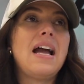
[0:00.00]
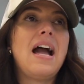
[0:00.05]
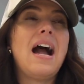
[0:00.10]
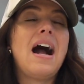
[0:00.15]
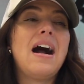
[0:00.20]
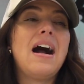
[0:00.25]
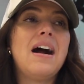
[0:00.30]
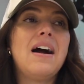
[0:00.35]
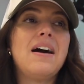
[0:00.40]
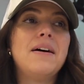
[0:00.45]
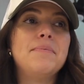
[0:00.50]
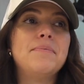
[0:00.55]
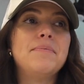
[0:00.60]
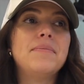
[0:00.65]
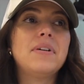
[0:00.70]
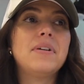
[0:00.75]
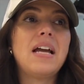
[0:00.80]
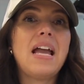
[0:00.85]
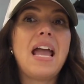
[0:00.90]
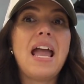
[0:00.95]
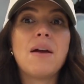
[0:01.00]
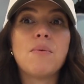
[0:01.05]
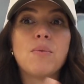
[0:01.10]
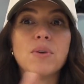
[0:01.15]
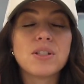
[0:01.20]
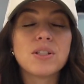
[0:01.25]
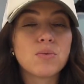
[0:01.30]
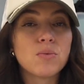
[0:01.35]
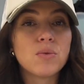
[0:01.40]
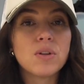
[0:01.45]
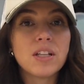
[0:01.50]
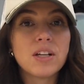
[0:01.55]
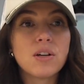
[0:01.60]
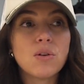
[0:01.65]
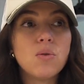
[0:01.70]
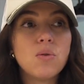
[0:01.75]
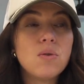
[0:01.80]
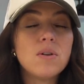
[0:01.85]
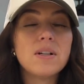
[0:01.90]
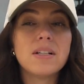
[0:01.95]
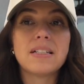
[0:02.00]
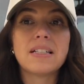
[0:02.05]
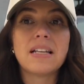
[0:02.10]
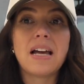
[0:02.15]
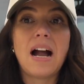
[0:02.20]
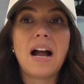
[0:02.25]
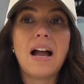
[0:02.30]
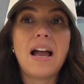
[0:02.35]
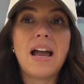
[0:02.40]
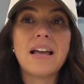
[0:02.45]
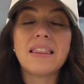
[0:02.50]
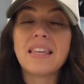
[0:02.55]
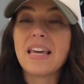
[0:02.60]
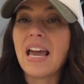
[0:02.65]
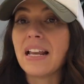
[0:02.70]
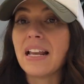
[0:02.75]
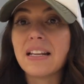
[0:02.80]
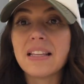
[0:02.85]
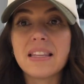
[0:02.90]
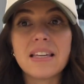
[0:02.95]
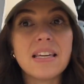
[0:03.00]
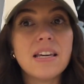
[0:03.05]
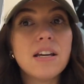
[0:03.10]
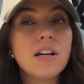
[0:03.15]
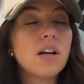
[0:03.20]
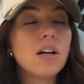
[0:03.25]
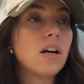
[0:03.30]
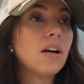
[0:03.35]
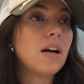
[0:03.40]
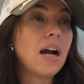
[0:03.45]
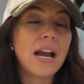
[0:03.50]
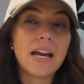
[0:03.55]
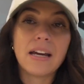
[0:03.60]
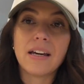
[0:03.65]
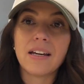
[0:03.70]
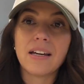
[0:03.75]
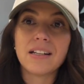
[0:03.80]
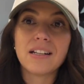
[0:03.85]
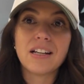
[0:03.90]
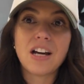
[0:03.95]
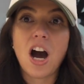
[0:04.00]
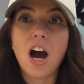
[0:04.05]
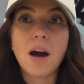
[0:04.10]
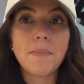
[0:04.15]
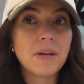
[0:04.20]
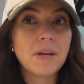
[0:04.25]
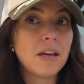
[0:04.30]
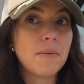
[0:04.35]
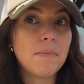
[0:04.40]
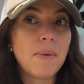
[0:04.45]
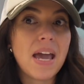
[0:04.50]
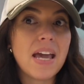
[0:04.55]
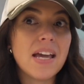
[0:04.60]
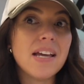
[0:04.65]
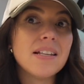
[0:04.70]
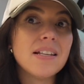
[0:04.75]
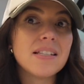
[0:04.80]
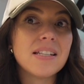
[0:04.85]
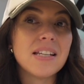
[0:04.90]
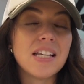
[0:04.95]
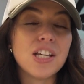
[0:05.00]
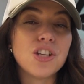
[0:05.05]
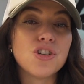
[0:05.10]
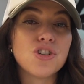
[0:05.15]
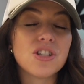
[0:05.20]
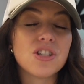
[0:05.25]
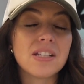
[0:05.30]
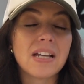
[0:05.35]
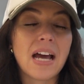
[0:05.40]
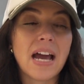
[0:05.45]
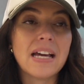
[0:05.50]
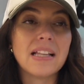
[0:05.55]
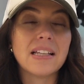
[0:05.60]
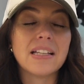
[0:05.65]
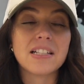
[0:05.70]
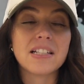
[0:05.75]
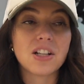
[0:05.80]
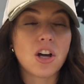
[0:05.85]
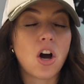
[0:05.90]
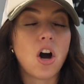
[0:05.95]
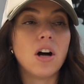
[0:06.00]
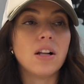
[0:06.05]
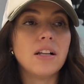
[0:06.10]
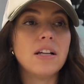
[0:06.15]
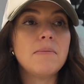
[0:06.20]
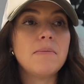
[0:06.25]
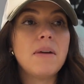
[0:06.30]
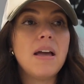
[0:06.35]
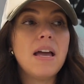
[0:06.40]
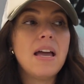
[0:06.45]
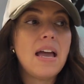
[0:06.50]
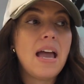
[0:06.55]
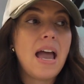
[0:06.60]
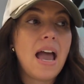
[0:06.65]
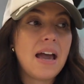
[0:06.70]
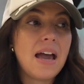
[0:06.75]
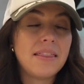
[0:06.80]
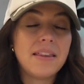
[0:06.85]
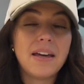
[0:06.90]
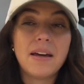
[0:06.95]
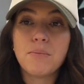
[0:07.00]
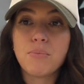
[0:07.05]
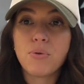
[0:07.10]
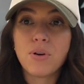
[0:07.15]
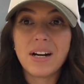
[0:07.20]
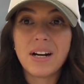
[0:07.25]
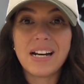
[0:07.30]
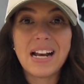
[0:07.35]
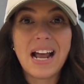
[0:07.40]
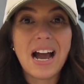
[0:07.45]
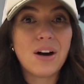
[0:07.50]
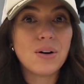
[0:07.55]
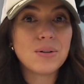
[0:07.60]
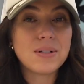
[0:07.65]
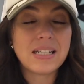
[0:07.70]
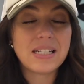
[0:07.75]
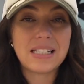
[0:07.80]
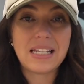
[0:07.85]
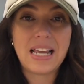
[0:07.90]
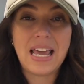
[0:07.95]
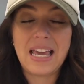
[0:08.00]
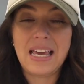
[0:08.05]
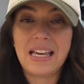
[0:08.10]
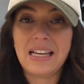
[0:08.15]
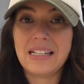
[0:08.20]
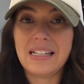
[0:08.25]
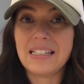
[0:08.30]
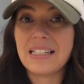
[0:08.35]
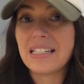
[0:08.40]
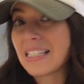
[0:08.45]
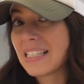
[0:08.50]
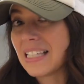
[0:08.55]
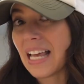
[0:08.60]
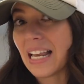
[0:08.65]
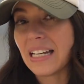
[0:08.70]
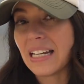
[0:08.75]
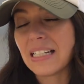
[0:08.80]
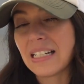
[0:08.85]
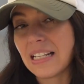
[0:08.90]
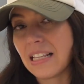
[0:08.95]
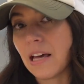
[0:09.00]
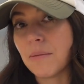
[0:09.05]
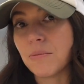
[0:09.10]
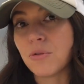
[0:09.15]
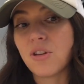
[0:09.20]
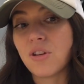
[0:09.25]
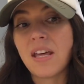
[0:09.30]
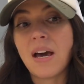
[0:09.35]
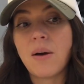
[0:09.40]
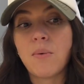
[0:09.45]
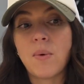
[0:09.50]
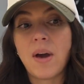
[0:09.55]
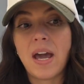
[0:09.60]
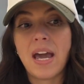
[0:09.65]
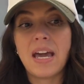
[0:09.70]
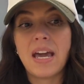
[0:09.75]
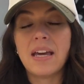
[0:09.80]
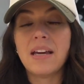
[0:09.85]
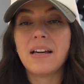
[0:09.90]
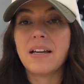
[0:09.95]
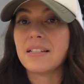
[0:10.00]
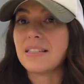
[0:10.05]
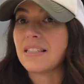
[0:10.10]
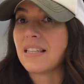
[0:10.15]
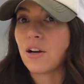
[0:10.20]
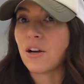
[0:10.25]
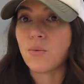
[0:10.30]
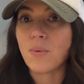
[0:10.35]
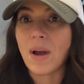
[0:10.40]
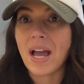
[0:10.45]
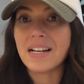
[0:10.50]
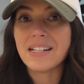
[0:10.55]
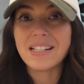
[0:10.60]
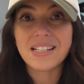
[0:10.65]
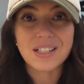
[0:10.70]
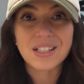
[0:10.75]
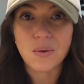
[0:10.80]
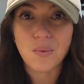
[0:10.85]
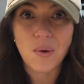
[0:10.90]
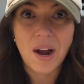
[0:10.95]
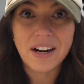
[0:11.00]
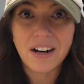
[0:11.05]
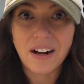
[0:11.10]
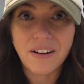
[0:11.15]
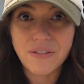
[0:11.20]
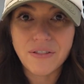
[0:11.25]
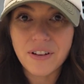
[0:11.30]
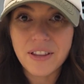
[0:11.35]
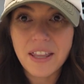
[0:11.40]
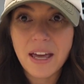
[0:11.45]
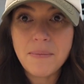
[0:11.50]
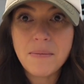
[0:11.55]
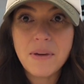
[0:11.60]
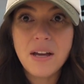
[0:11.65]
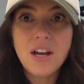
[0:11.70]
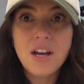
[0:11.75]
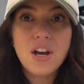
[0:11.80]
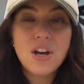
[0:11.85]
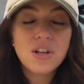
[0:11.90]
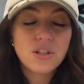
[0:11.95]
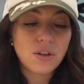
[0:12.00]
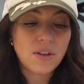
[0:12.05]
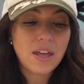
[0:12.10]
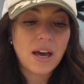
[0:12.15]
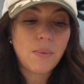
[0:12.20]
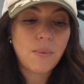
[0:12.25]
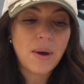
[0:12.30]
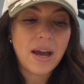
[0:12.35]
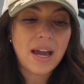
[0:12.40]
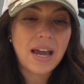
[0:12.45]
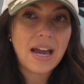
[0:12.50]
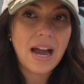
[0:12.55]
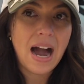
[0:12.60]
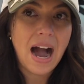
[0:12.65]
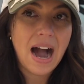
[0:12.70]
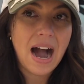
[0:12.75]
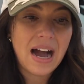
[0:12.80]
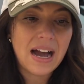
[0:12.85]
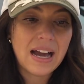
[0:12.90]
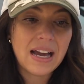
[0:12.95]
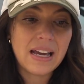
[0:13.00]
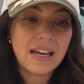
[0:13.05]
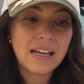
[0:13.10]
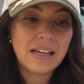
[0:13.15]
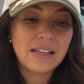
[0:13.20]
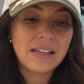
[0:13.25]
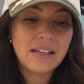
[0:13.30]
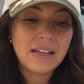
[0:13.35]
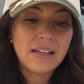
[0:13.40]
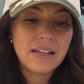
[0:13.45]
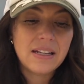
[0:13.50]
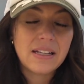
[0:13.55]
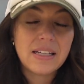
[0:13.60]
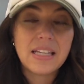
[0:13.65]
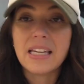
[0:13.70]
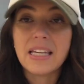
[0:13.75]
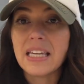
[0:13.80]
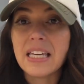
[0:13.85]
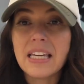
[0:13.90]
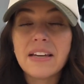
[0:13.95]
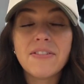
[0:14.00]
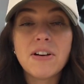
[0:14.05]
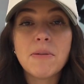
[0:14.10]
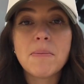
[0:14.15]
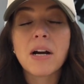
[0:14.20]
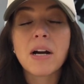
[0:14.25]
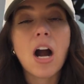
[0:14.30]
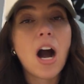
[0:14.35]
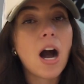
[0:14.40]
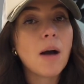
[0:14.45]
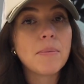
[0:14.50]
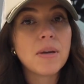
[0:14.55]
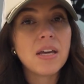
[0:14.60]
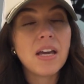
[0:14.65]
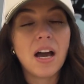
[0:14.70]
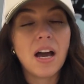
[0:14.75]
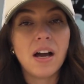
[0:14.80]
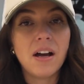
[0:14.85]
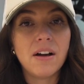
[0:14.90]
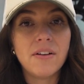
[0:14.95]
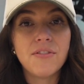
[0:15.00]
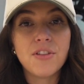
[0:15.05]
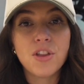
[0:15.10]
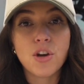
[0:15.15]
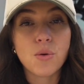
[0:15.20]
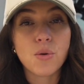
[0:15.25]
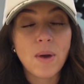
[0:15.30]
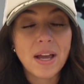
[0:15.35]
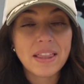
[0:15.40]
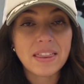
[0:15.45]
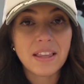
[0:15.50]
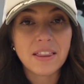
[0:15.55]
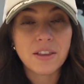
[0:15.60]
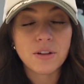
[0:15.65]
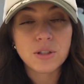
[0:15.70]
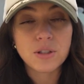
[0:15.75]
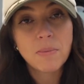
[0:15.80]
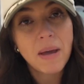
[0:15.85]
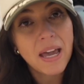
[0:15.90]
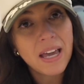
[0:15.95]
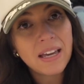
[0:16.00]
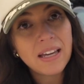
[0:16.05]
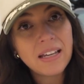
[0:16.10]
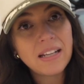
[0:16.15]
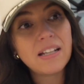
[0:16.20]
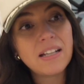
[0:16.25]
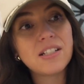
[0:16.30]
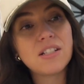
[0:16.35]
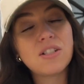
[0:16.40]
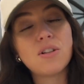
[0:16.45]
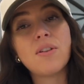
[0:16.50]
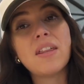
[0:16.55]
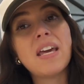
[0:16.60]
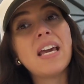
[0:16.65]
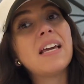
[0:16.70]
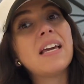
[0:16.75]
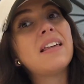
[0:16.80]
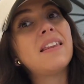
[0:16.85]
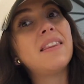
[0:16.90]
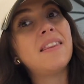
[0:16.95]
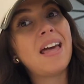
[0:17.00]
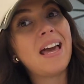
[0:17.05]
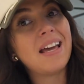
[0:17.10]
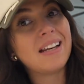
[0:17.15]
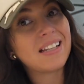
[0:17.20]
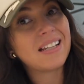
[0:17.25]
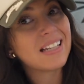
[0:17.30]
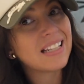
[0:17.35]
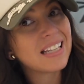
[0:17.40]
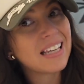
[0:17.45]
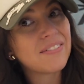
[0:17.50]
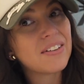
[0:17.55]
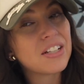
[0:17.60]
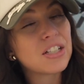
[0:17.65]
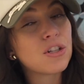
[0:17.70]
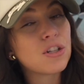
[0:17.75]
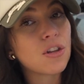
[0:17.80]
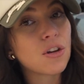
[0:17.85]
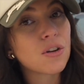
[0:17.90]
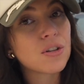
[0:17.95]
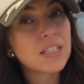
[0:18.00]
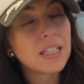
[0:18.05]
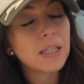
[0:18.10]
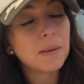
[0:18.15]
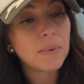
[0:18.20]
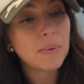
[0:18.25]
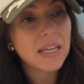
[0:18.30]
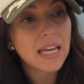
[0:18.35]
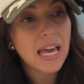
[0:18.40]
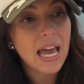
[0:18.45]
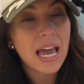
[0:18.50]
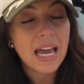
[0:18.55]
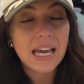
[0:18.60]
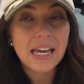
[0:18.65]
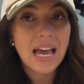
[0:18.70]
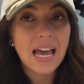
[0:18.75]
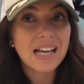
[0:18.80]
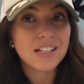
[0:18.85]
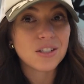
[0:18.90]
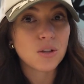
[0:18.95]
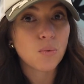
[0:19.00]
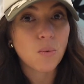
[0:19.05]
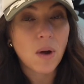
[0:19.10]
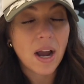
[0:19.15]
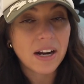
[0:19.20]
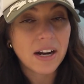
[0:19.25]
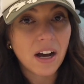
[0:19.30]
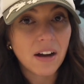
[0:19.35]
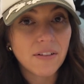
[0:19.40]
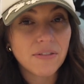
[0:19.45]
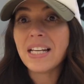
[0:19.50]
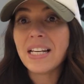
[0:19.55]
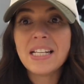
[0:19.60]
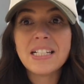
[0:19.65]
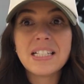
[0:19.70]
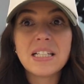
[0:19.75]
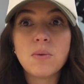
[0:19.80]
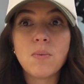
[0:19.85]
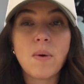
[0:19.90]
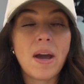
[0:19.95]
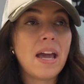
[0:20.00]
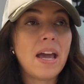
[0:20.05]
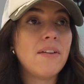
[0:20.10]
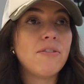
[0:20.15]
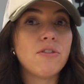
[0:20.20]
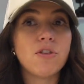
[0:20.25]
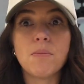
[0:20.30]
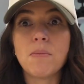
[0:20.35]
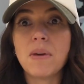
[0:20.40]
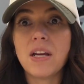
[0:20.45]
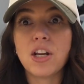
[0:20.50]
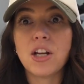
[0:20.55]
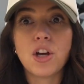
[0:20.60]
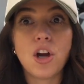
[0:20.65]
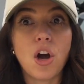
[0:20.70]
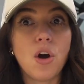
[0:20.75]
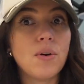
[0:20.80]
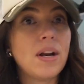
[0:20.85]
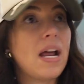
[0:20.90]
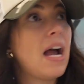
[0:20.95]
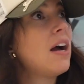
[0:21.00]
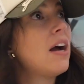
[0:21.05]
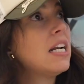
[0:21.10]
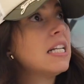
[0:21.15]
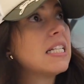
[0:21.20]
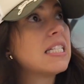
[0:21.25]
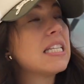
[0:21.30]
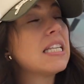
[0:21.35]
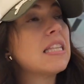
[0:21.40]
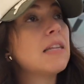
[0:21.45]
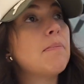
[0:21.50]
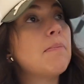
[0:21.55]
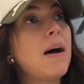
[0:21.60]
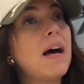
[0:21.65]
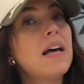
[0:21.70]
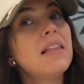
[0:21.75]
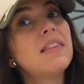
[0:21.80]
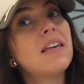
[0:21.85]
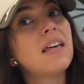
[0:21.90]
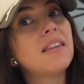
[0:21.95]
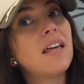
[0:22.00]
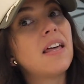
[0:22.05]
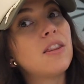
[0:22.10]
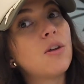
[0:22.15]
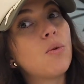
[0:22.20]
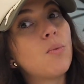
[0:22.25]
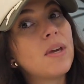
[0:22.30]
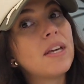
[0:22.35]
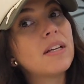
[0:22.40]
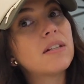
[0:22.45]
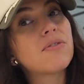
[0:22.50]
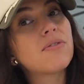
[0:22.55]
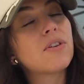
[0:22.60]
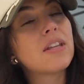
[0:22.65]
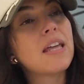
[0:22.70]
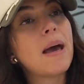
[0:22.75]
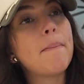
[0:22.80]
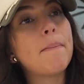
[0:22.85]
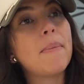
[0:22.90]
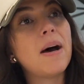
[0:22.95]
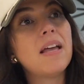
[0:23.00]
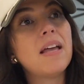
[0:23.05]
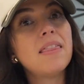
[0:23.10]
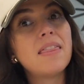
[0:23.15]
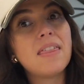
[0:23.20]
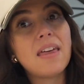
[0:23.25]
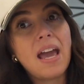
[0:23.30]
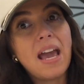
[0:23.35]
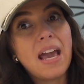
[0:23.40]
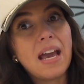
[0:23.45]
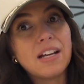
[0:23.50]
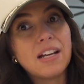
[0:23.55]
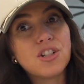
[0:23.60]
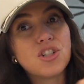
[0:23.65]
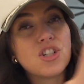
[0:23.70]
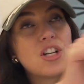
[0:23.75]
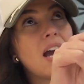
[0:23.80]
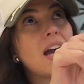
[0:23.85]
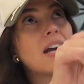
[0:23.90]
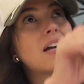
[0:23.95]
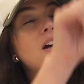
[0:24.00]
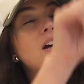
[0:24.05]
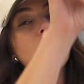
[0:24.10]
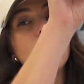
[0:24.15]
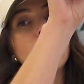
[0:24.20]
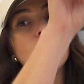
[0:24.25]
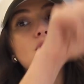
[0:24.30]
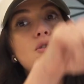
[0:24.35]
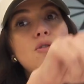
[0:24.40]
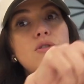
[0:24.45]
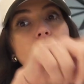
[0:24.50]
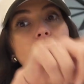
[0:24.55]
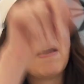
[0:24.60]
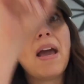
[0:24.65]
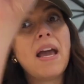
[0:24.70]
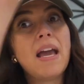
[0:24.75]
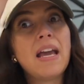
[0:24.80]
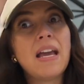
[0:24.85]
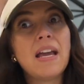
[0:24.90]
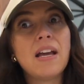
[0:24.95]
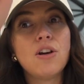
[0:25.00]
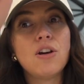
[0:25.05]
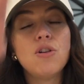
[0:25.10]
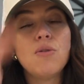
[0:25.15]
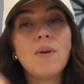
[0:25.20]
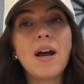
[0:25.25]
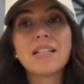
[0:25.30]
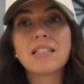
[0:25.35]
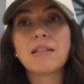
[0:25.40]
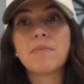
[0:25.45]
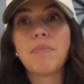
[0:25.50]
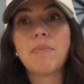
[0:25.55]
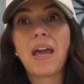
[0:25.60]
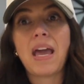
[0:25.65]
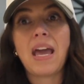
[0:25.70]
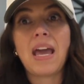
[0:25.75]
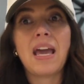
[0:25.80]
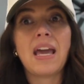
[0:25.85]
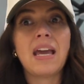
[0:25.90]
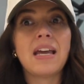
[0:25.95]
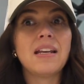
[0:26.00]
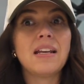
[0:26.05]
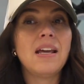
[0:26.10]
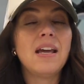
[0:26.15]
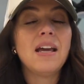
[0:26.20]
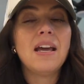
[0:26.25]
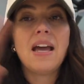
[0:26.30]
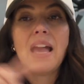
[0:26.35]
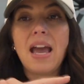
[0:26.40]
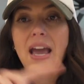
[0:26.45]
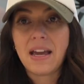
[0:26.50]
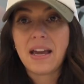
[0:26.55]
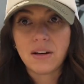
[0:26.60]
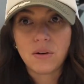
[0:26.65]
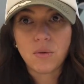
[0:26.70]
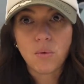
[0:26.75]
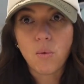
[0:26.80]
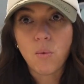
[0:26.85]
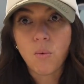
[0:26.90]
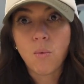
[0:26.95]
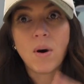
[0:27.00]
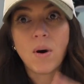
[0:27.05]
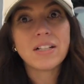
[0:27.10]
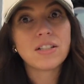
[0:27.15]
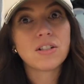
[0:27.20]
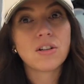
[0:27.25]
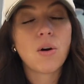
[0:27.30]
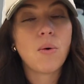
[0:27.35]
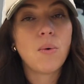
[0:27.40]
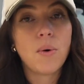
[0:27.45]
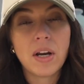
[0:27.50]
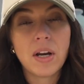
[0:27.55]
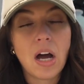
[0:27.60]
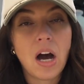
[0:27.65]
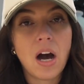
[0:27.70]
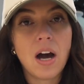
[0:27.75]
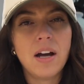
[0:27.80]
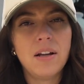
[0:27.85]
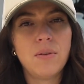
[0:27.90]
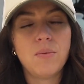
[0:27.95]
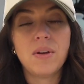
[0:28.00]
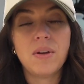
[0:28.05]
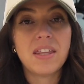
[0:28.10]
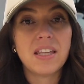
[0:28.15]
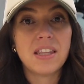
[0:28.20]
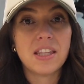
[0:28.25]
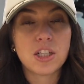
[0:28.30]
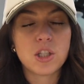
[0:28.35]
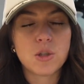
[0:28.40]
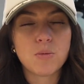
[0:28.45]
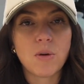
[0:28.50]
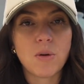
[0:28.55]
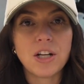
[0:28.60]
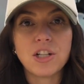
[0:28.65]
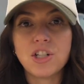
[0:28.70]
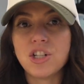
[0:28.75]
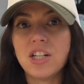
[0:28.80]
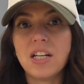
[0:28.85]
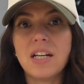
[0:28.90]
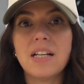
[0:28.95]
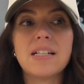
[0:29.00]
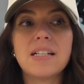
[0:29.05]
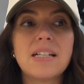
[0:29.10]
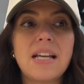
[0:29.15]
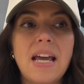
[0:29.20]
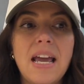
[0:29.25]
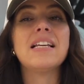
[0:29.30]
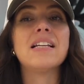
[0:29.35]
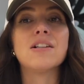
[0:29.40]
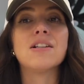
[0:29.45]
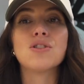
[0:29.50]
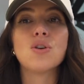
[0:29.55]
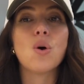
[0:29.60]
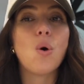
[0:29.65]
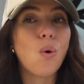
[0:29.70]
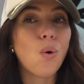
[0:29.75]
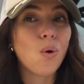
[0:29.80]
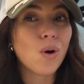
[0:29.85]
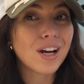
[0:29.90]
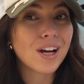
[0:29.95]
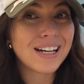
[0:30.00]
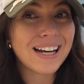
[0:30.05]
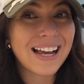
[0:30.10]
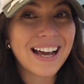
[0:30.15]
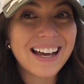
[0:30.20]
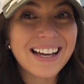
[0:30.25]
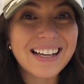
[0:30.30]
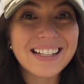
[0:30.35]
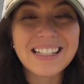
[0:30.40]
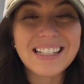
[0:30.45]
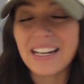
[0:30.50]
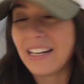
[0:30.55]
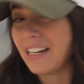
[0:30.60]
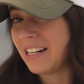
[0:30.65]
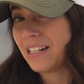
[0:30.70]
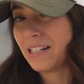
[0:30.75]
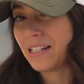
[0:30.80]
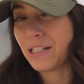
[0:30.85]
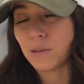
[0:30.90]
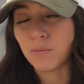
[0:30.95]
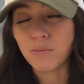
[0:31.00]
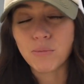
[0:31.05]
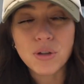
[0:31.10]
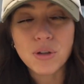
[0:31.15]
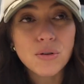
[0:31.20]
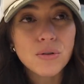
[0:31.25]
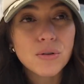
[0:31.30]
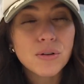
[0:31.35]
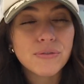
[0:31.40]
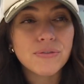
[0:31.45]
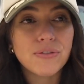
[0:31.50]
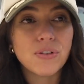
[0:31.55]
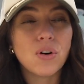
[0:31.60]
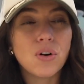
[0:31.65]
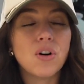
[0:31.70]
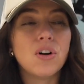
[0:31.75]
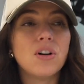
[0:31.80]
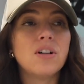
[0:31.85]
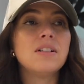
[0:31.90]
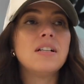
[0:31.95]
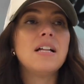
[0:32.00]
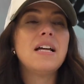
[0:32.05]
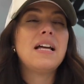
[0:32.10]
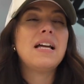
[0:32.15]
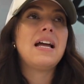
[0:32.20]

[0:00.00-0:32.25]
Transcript: And what's really cool is at the end of the year, I could copy and paste each stylist column and then print it out and send it to them. So that way, because their rent is a write-off for them, so that way I can give them a copy of their rent that's paid, so they then can give it to their CPA as a write-off. An easy way for me to go down and see the month and then the weeks for that month and check who's paying, who hasn't paid, and what's going on within the spreadsheet. It is organized and it is beautiful.